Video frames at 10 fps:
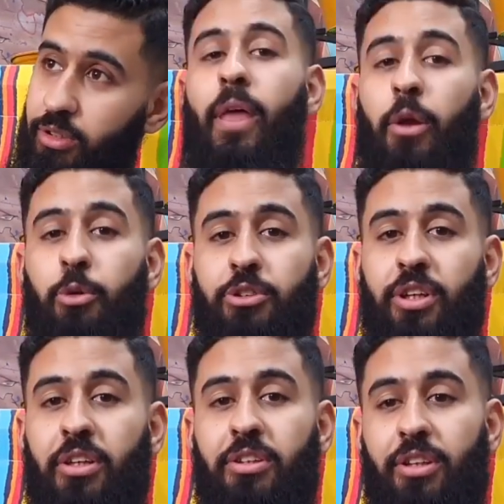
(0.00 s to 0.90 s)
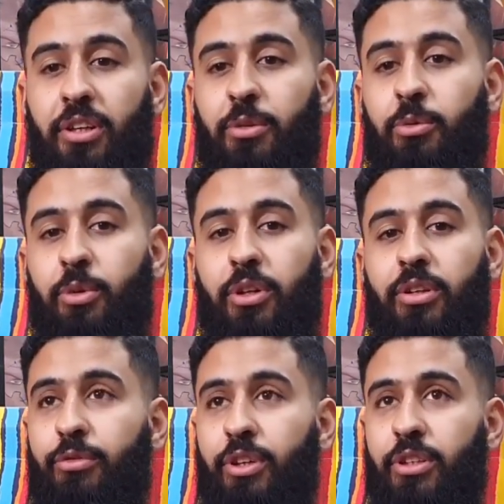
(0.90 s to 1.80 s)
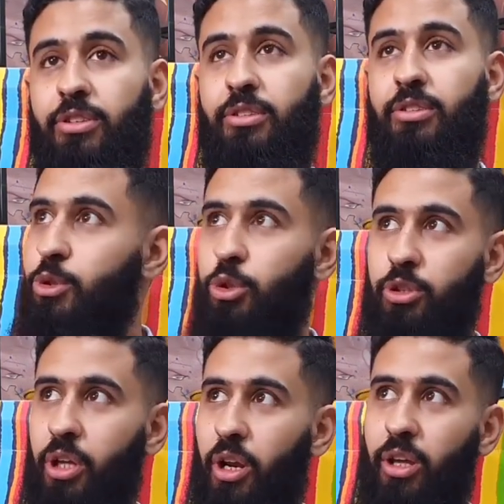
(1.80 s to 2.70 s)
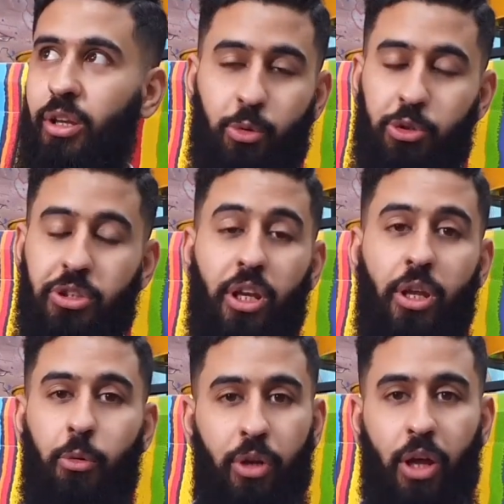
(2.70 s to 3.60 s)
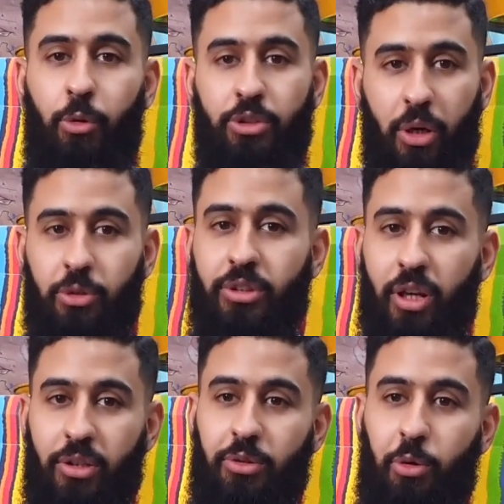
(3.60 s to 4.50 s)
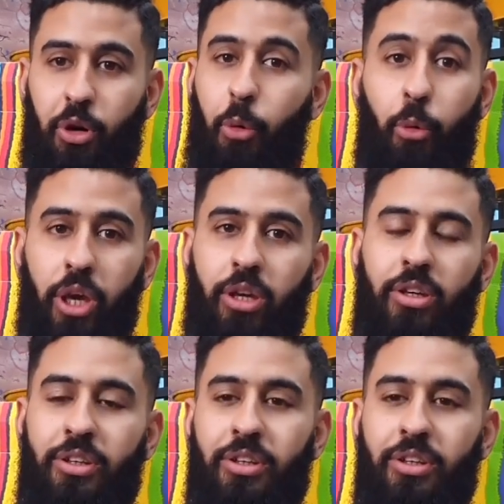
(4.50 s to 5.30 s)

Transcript: I was 19 when I first saw the rain. It was raining when I was outside or awake.